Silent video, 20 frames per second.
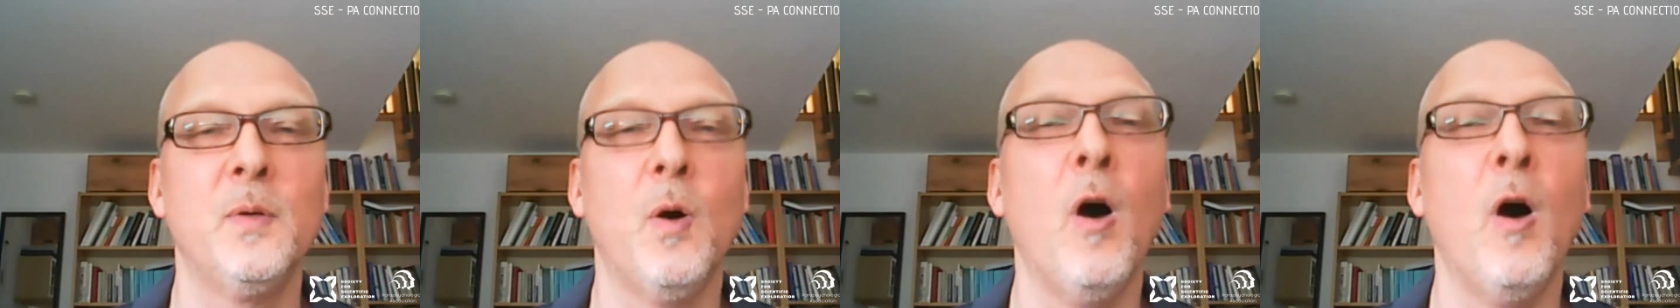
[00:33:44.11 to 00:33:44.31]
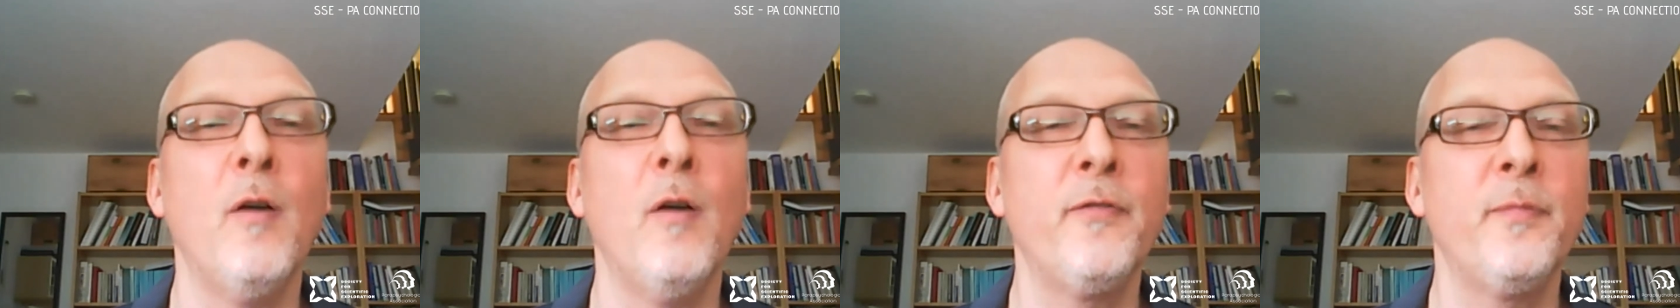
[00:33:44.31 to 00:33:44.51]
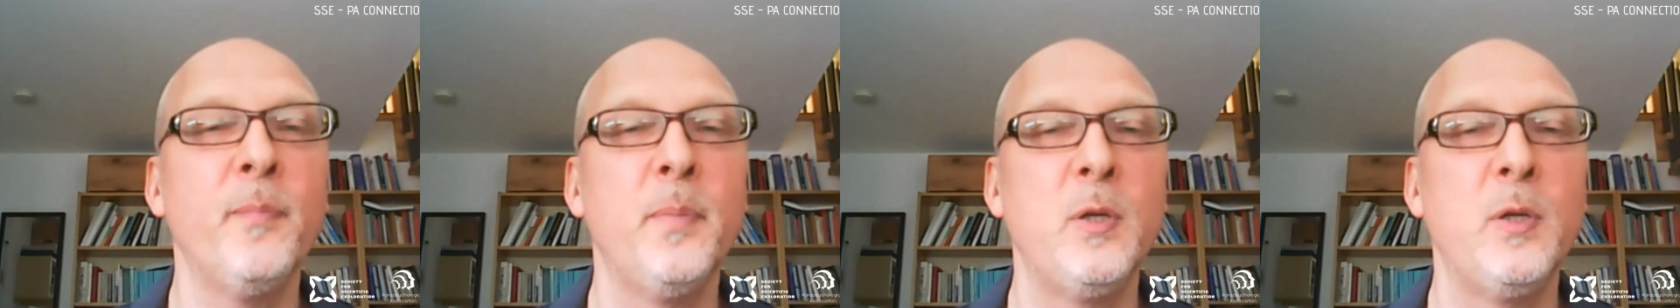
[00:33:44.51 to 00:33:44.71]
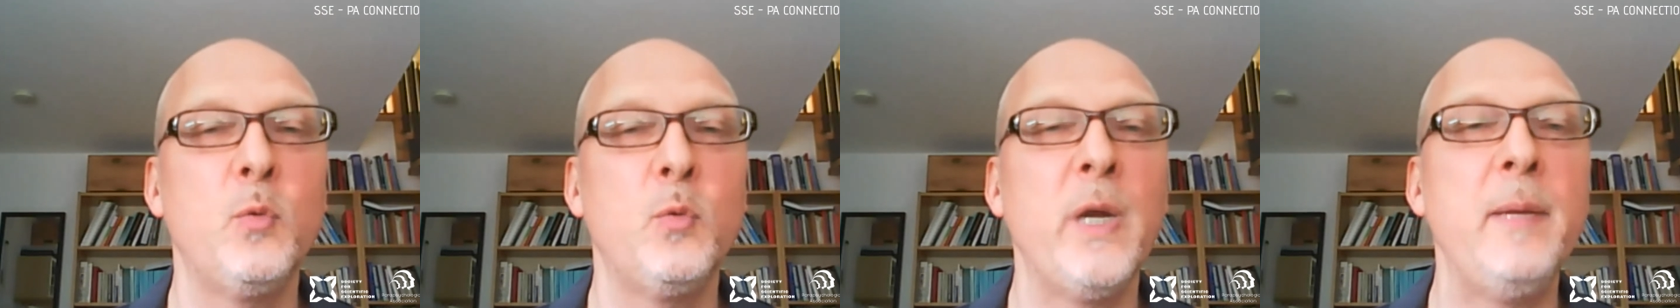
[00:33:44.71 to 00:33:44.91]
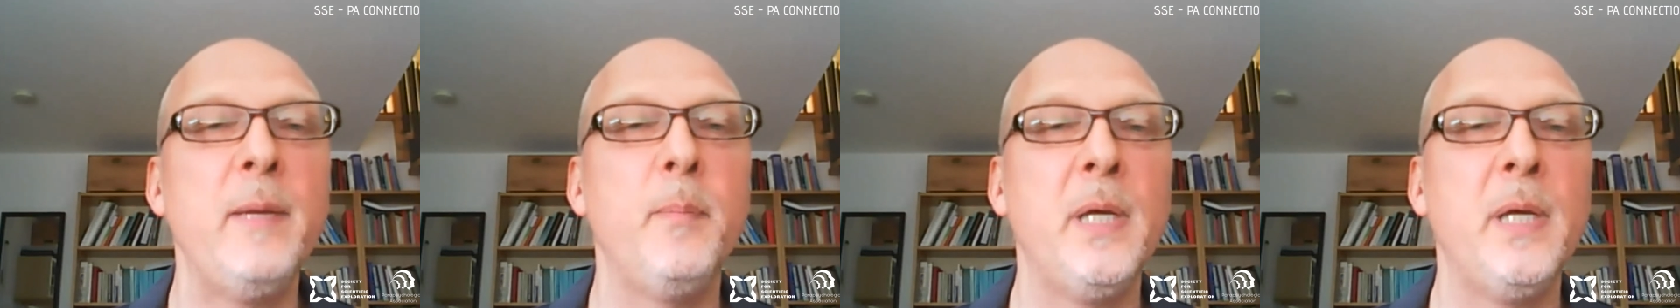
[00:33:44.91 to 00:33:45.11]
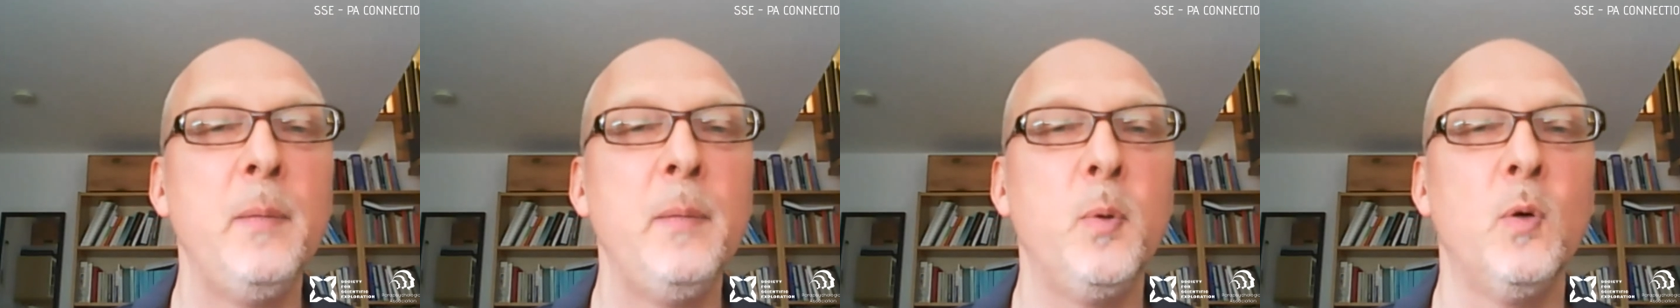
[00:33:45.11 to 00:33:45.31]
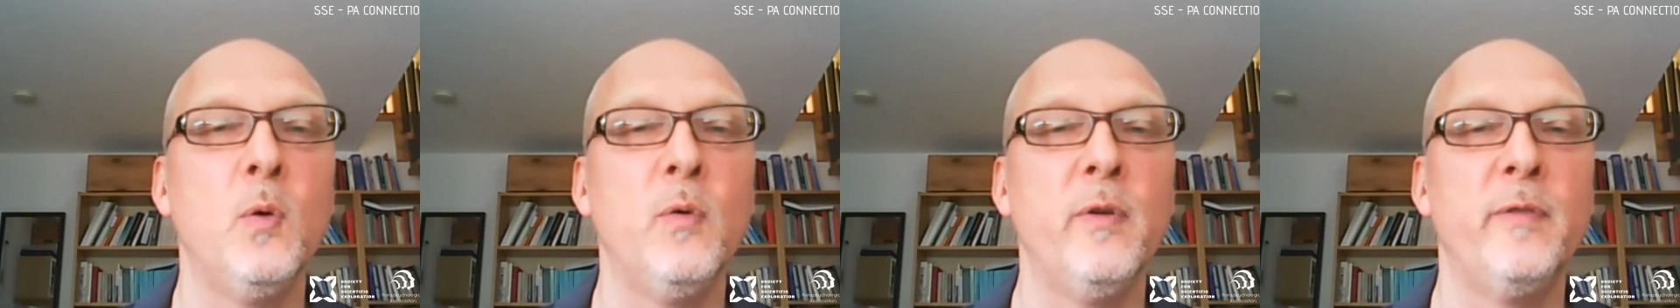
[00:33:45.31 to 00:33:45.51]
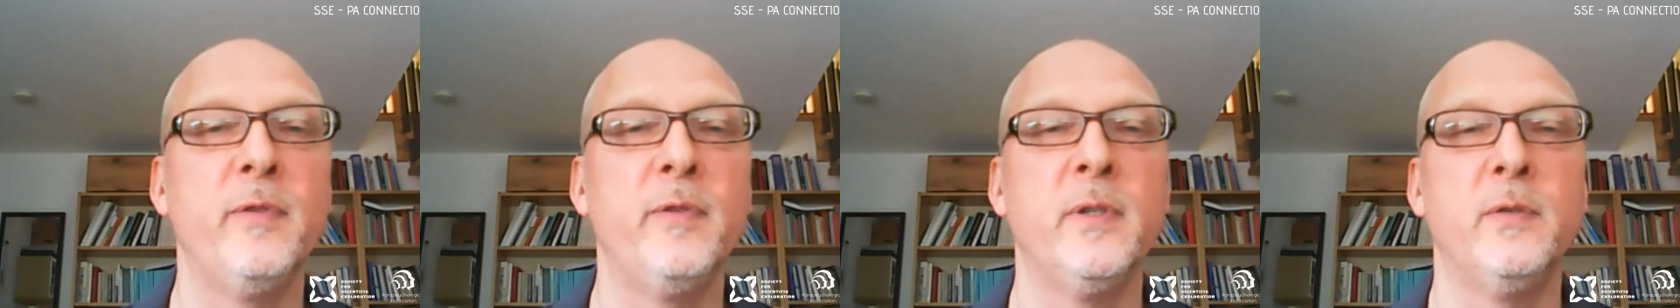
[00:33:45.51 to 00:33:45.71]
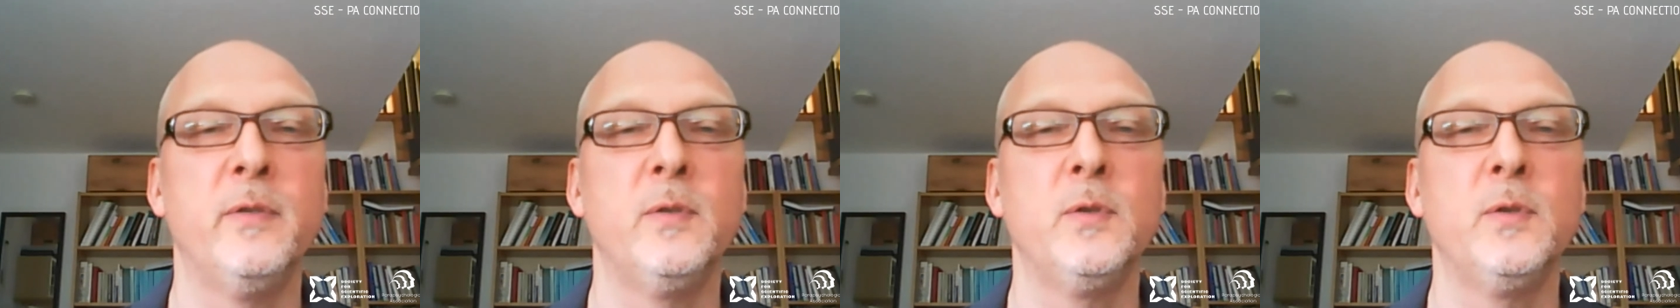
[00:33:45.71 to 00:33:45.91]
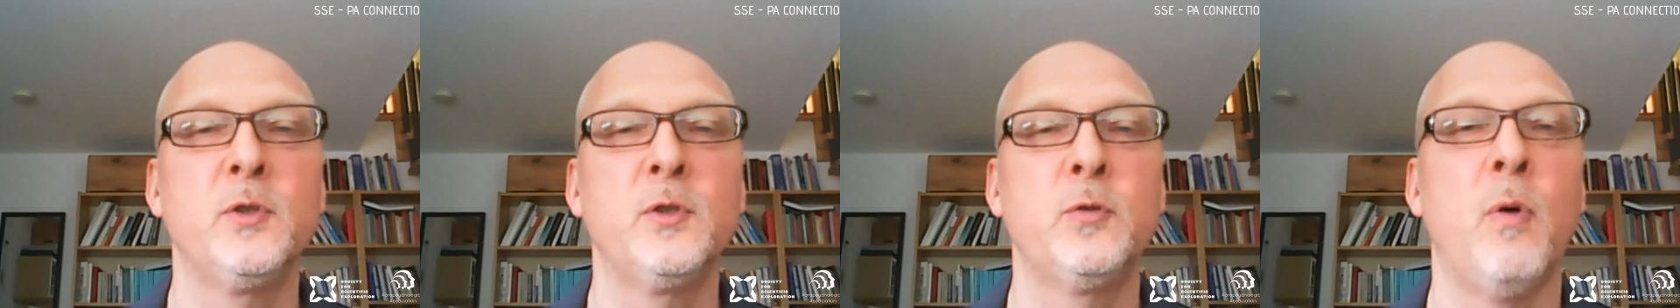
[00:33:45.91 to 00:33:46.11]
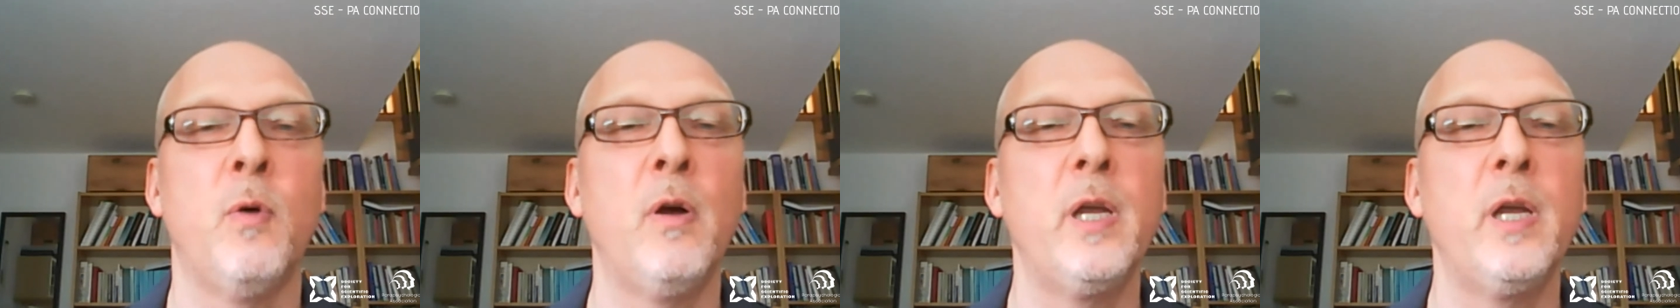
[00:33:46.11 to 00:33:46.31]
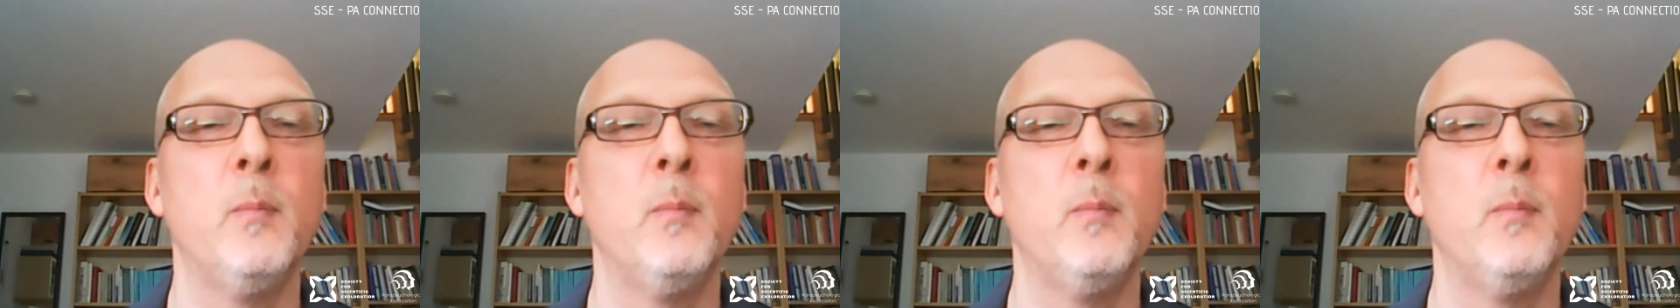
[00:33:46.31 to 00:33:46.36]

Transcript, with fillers: often between people with a strong